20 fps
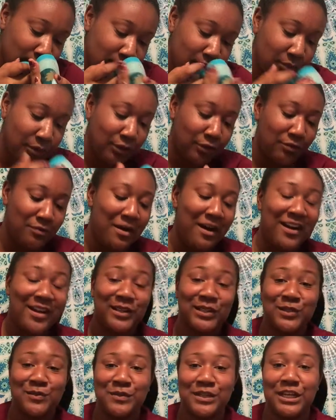But it
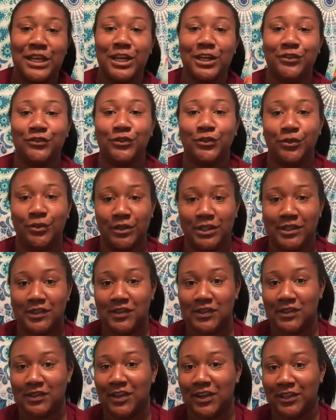reminds me of
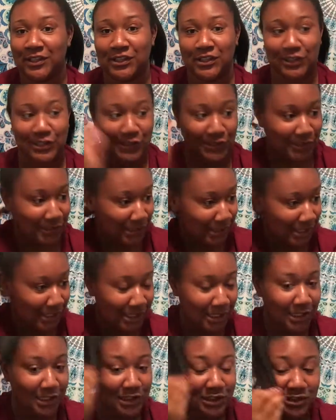grease, like seriously.
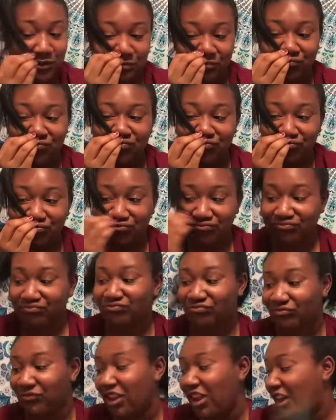
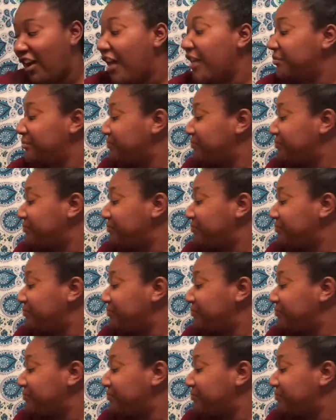Yeah.